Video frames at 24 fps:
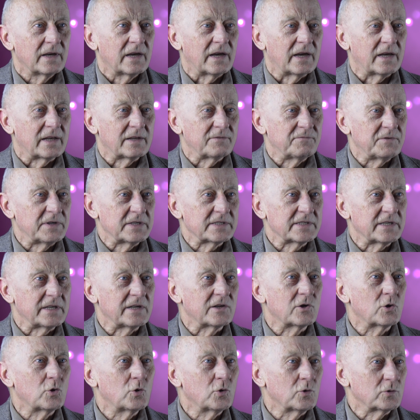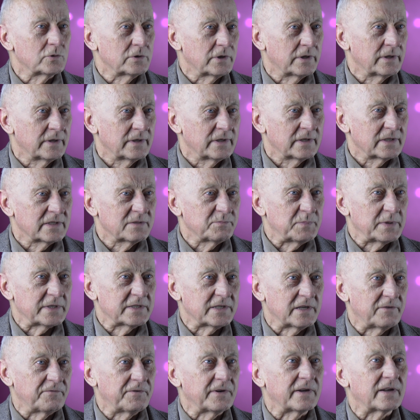And this includes
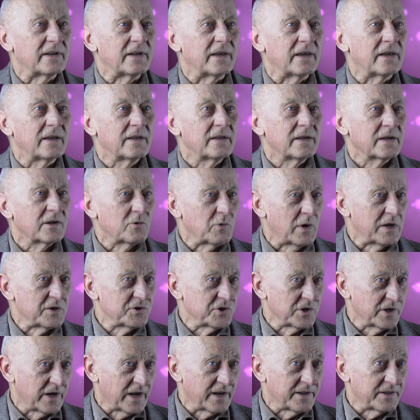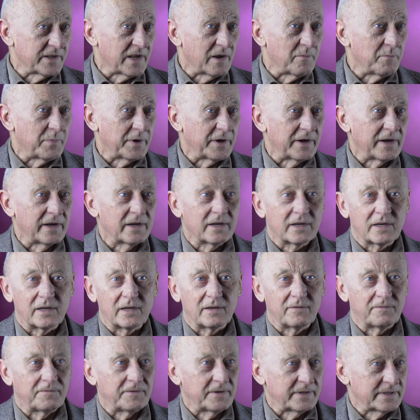specifically quenching and tempering
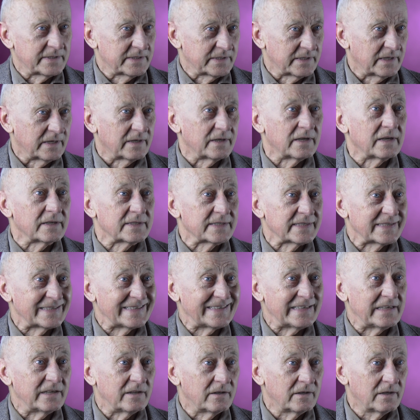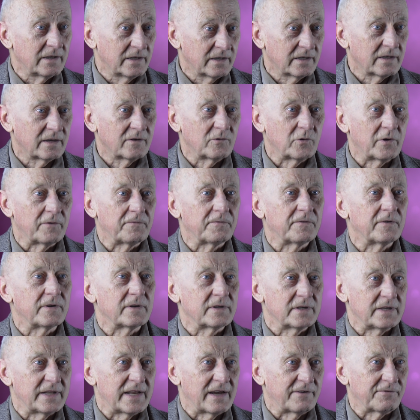if it's a steel with
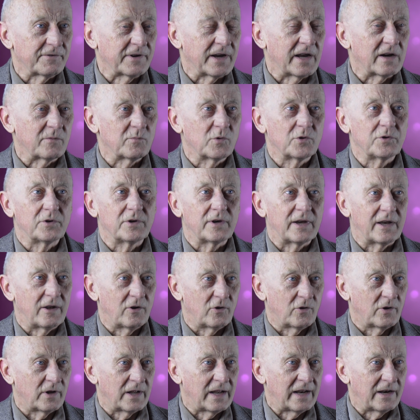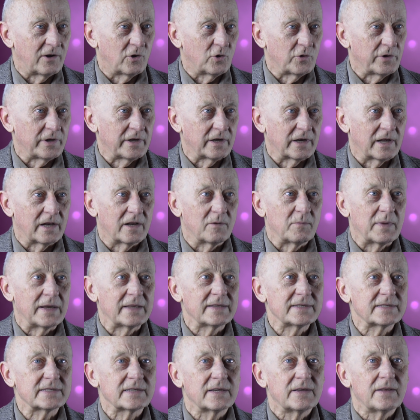enough carbon alloying
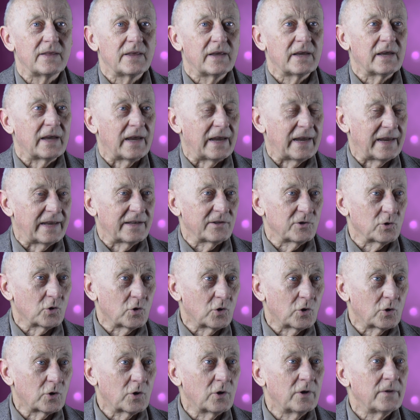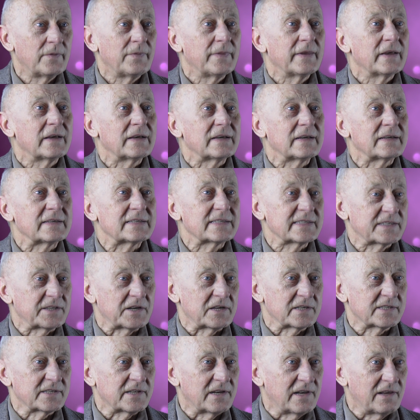elements, and or
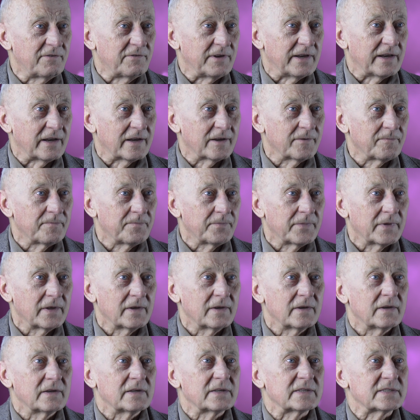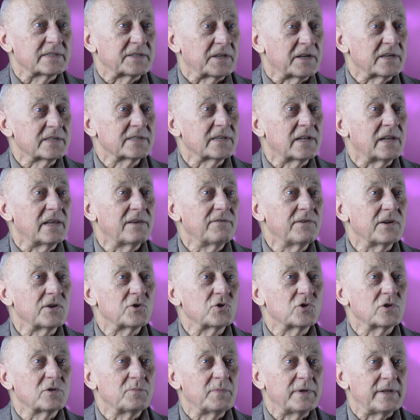stress leaving. Stress leaving
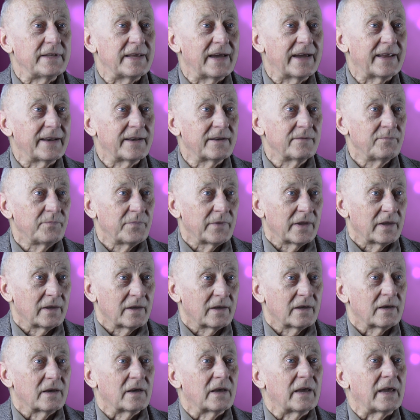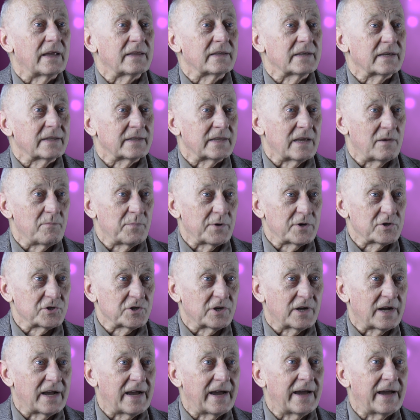should be done at
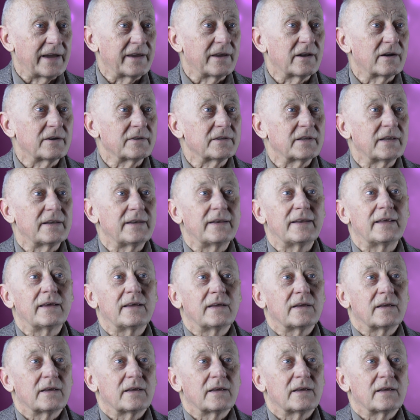temperature higher than